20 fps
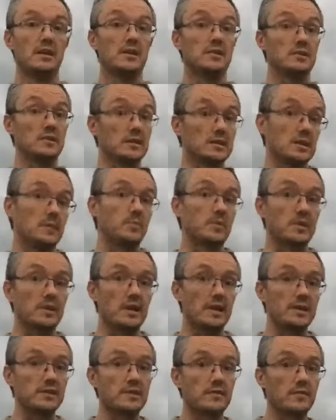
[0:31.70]
Seen a couple of
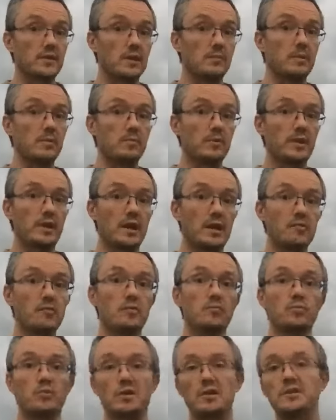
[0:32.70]
guys have come up with
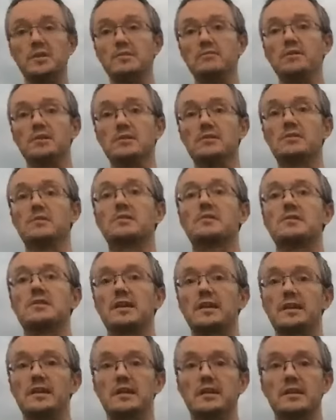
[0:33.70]
100 watt units
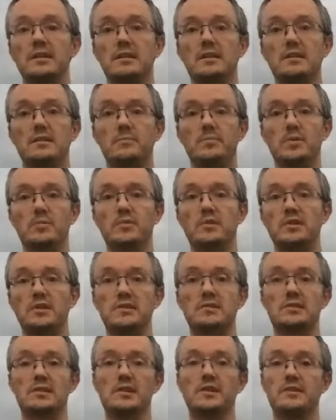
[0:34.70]
uh, building
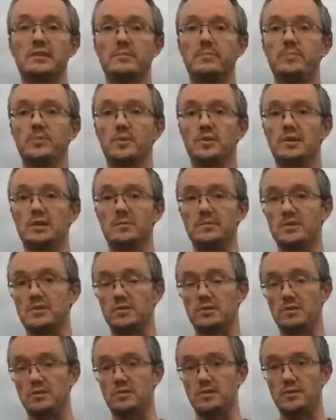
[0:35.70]
these things and putting them
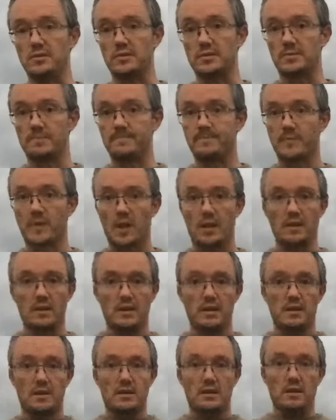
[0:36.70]
into good use.
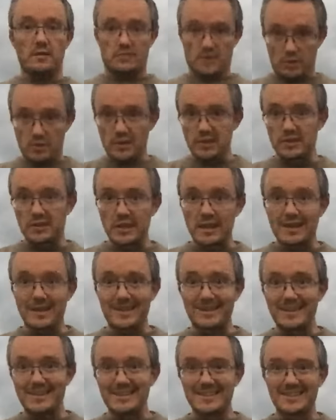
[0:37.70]
Sorry to say
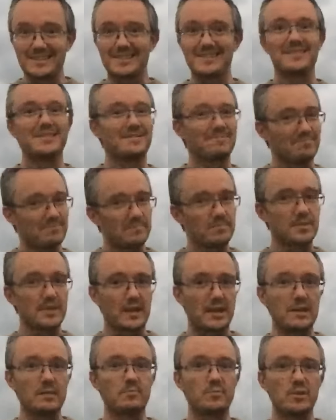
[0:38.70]
guys,
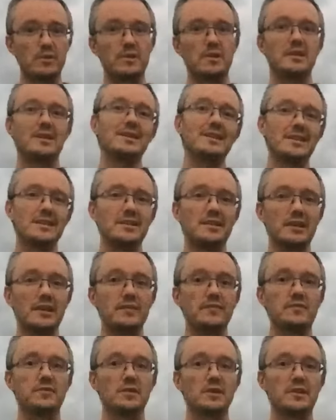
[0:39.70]
kind of brought a
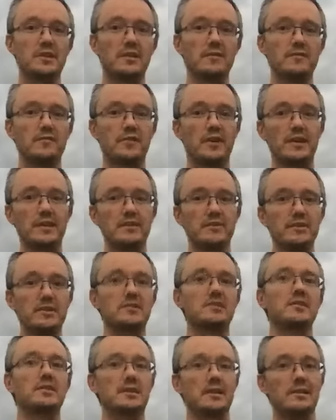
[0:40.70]
knife to a gunfight on
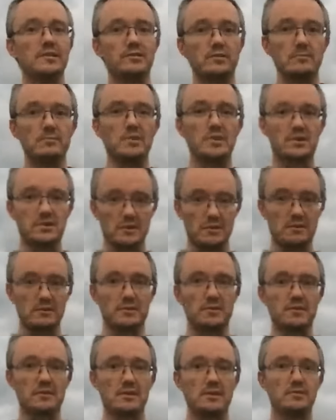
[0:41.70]
this occasion
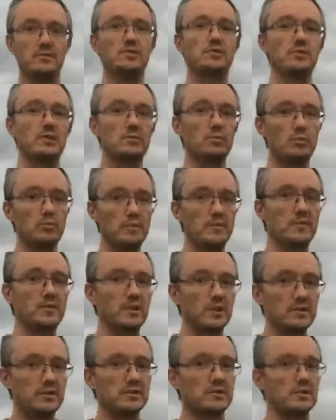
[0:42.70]
because let me show you what we've
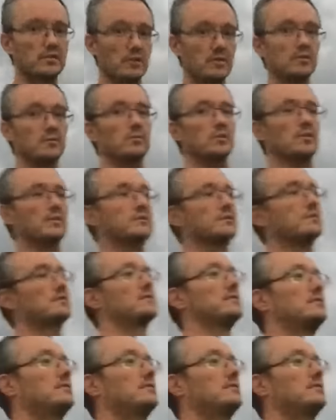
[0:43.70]
got in the skunk works.